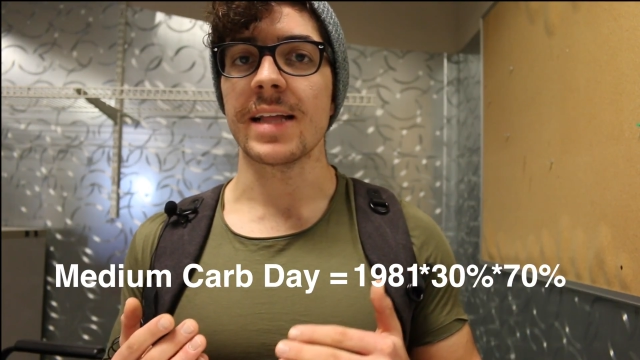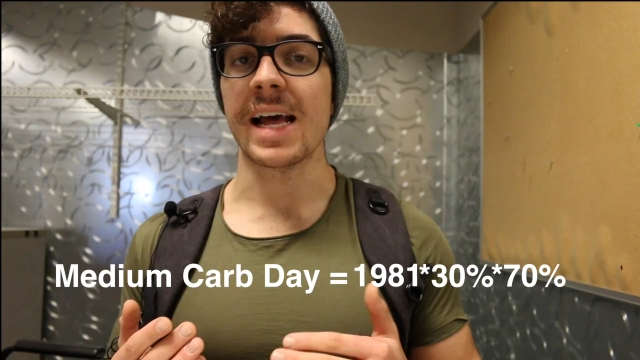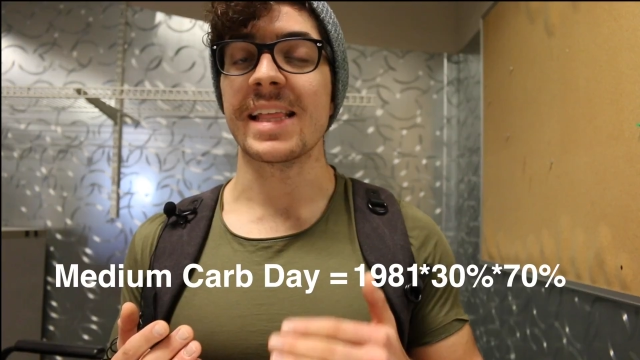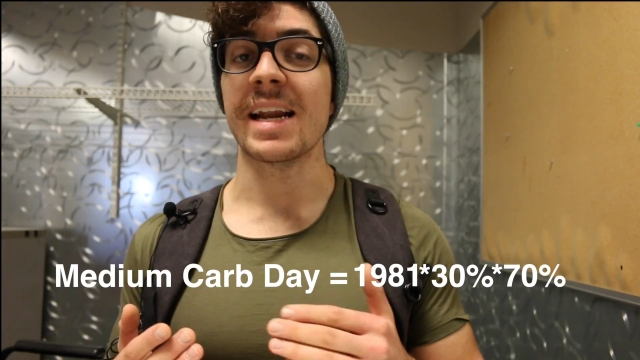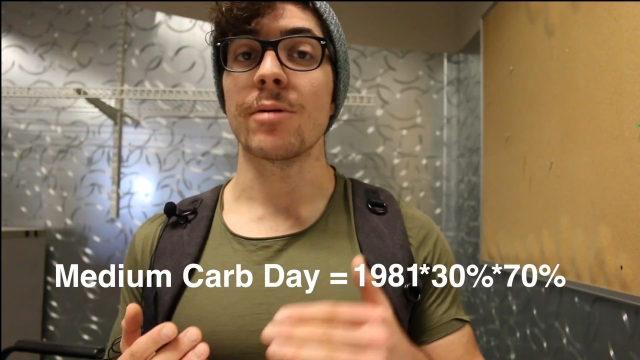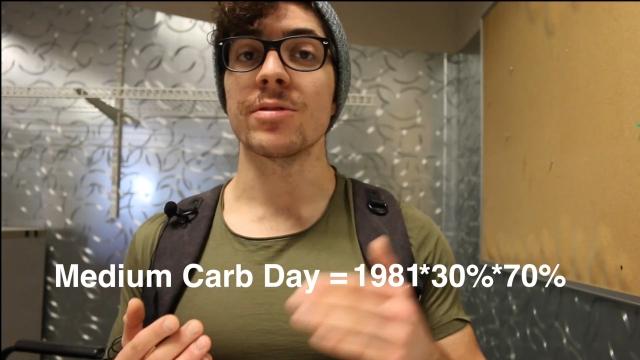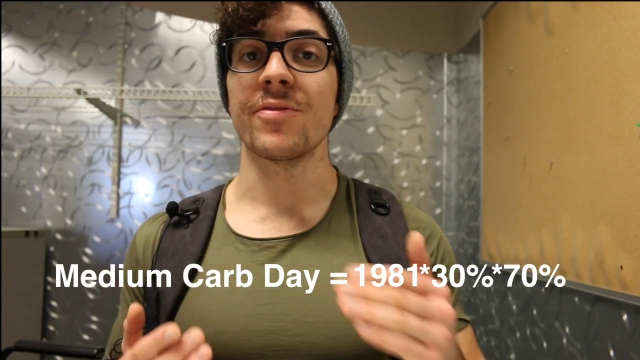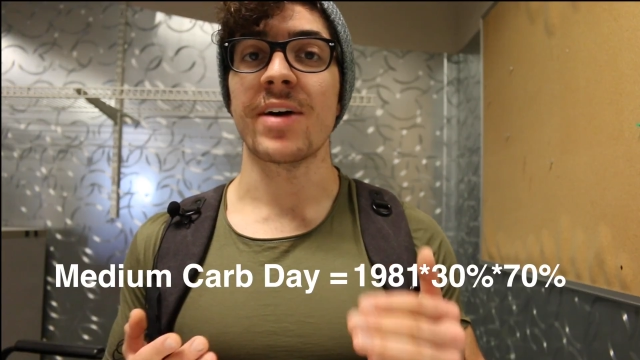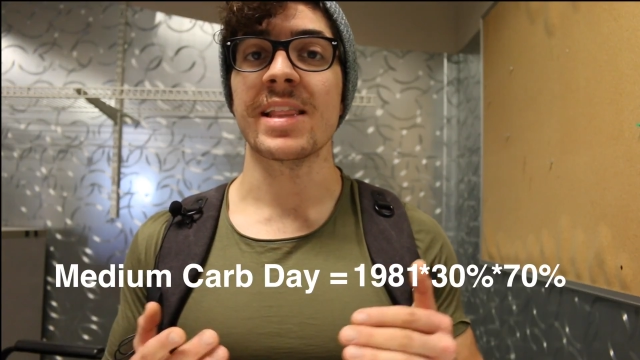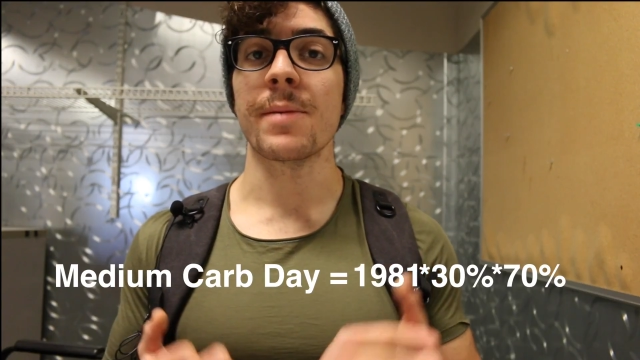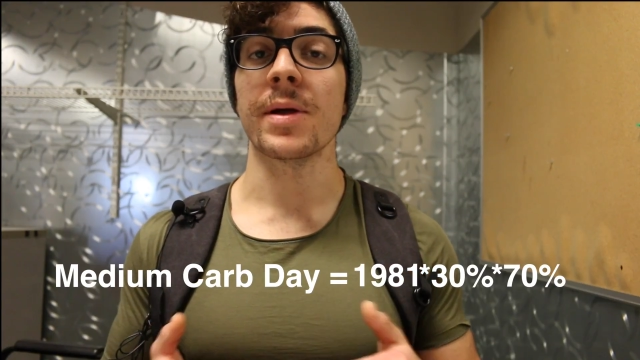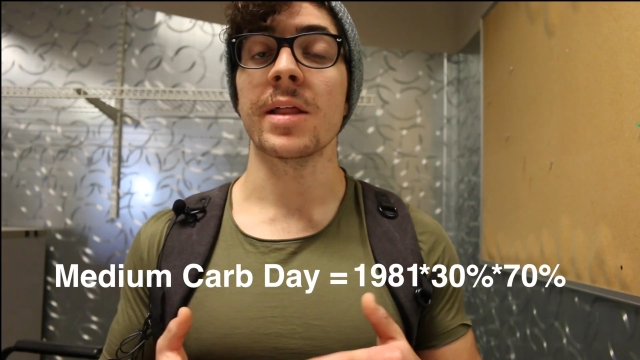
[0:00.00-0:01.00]
And then I would
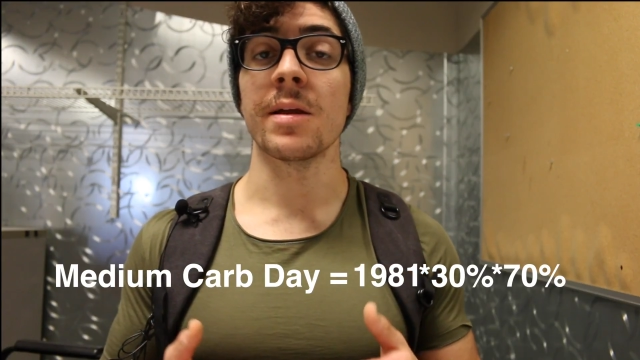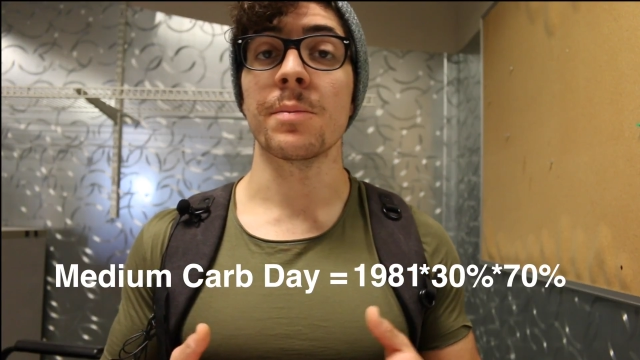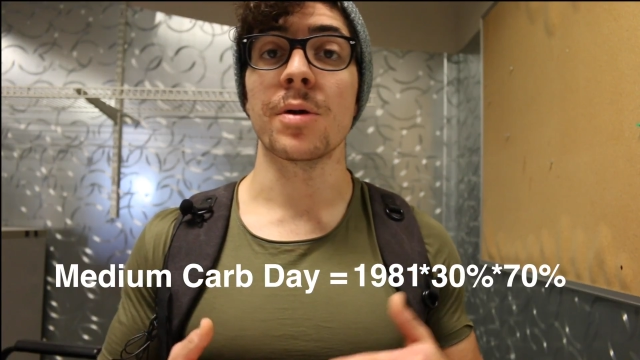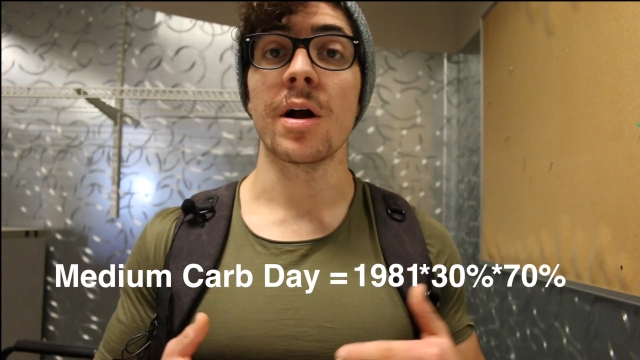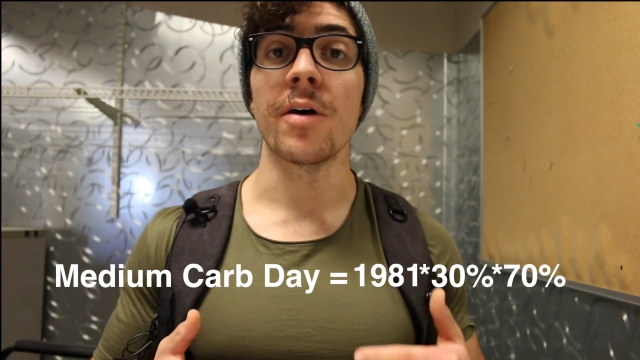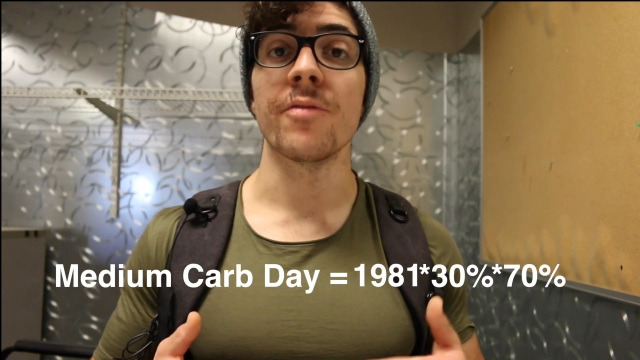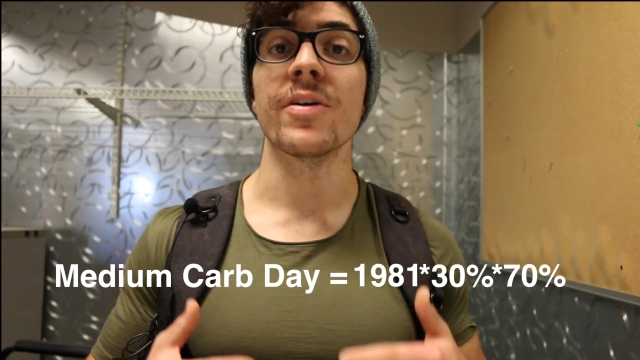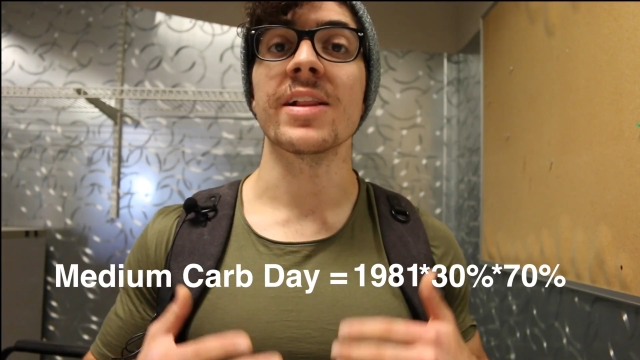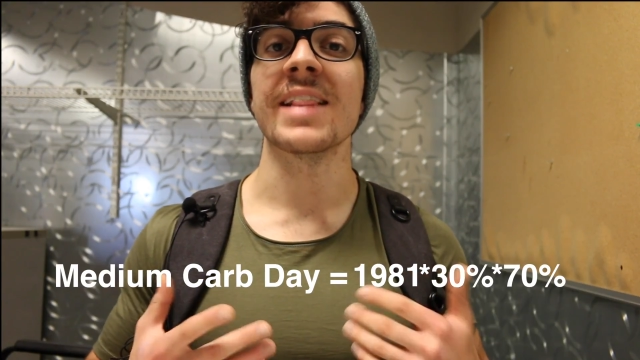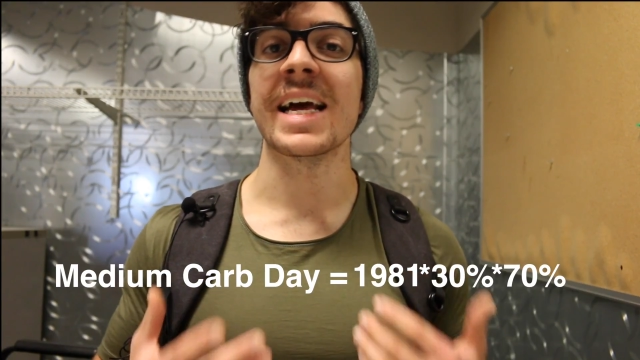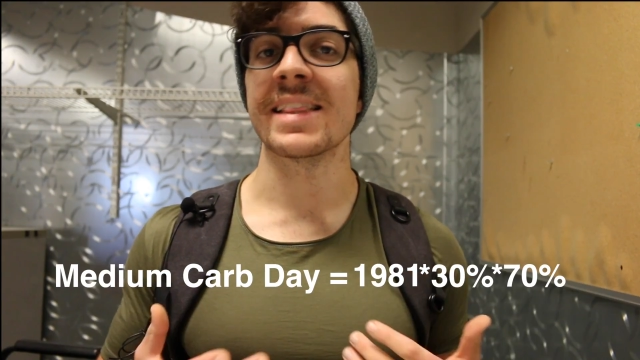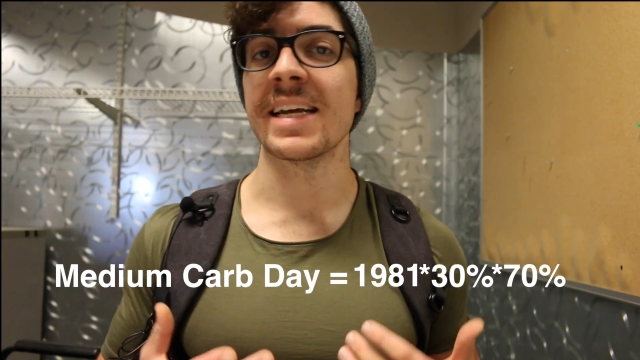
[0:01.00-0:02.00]
divide that by the number of
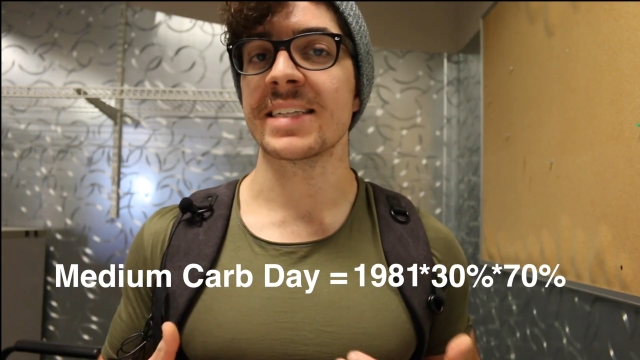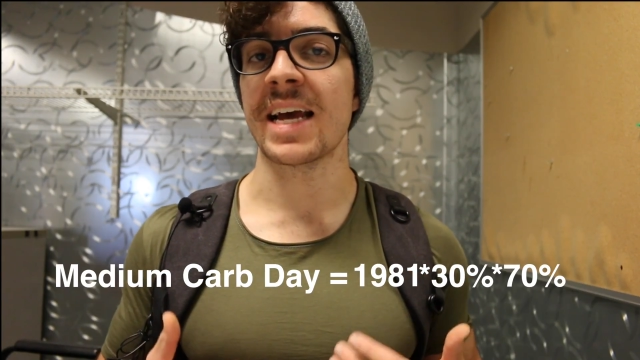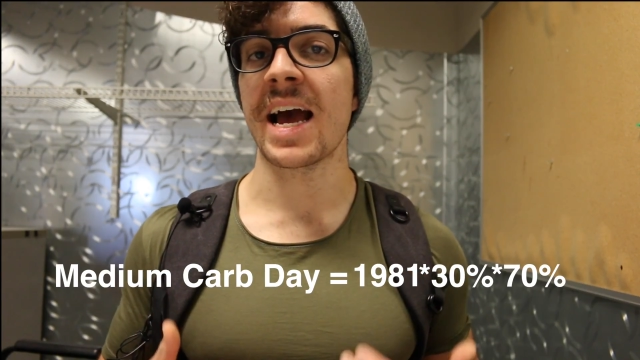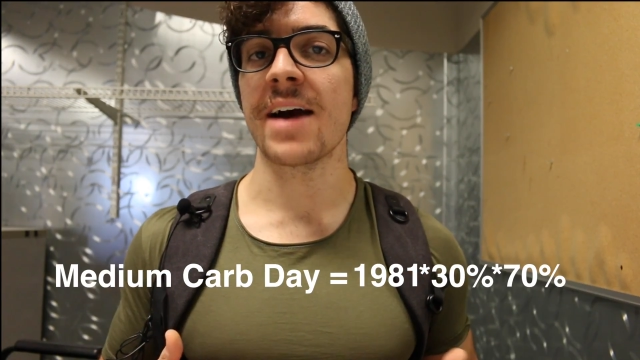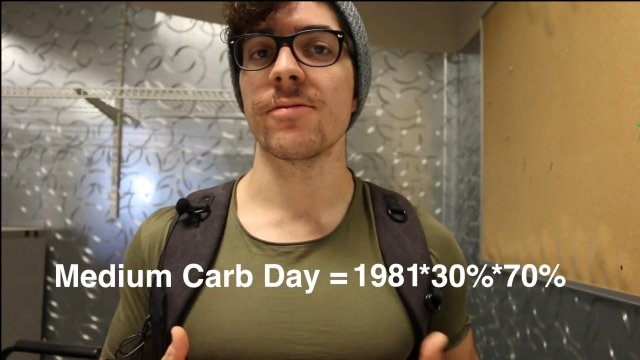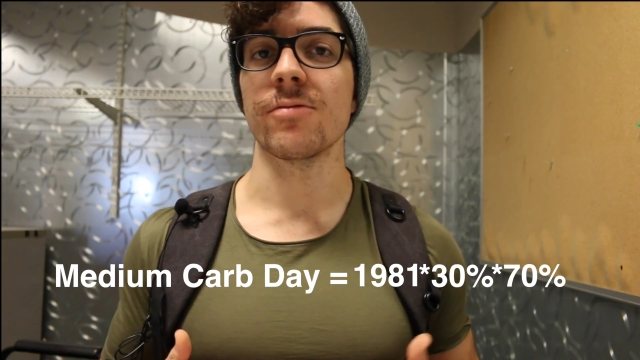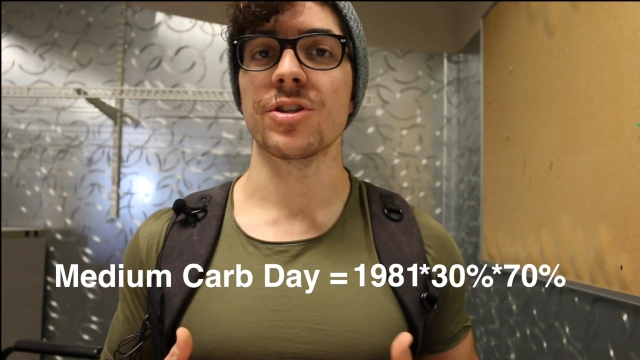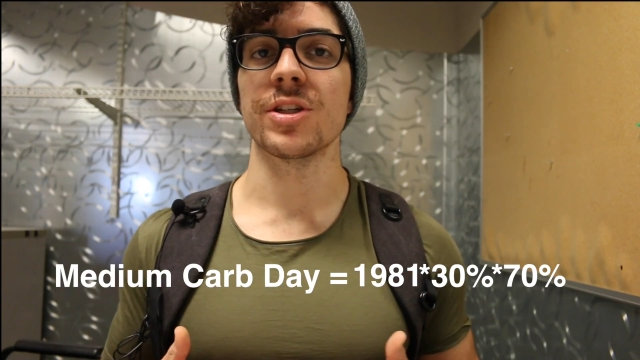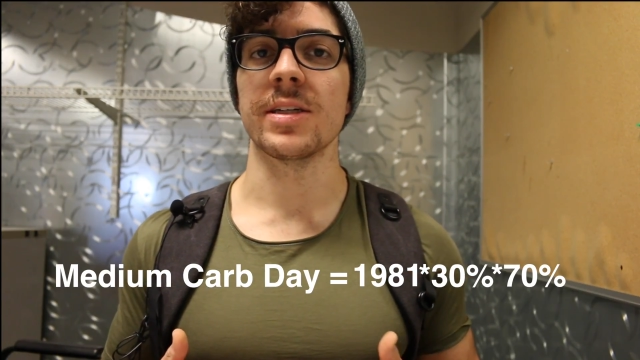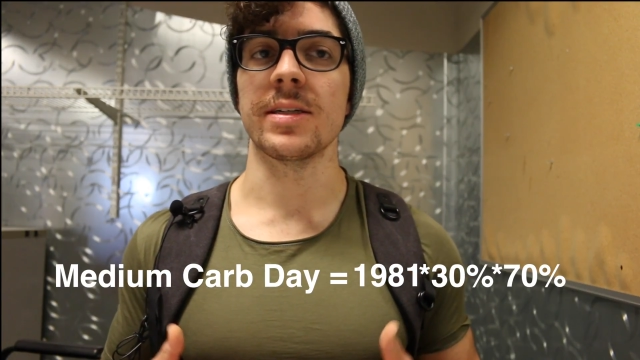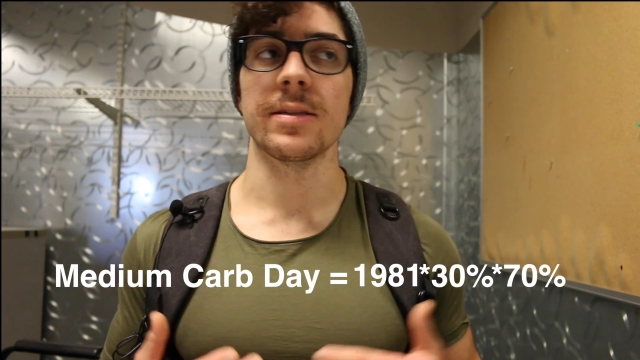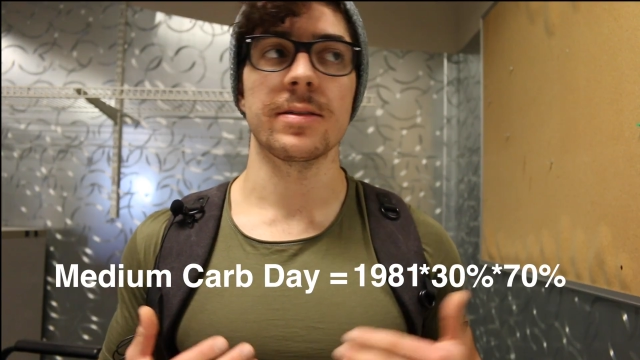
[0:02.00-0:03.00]
light days I have, which
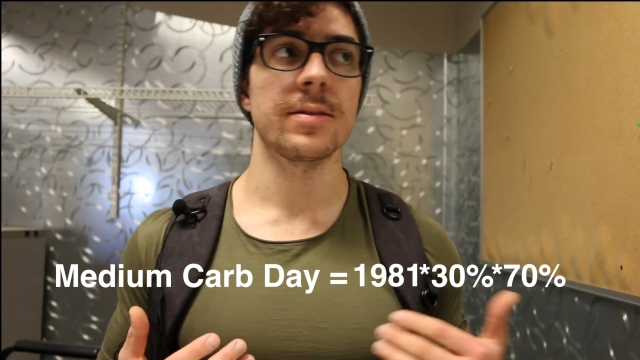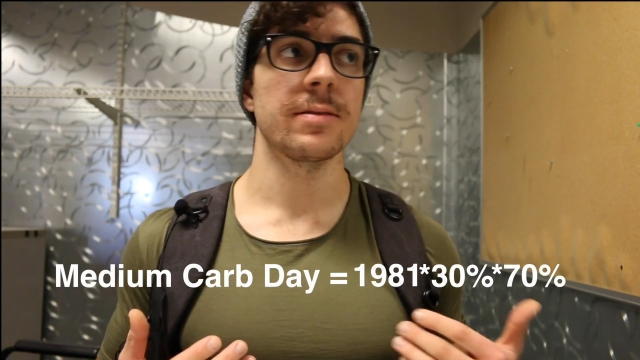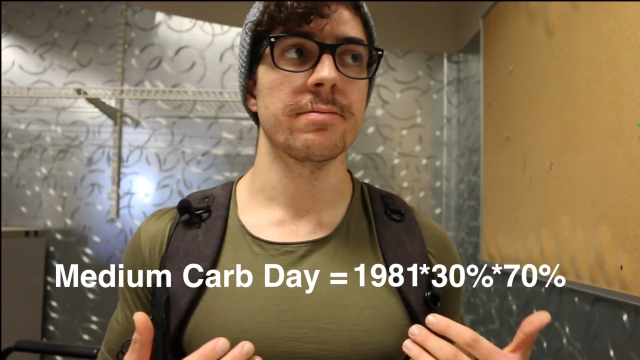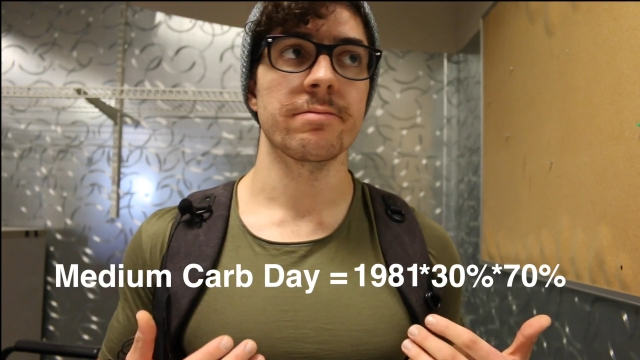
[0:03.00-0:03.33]
is,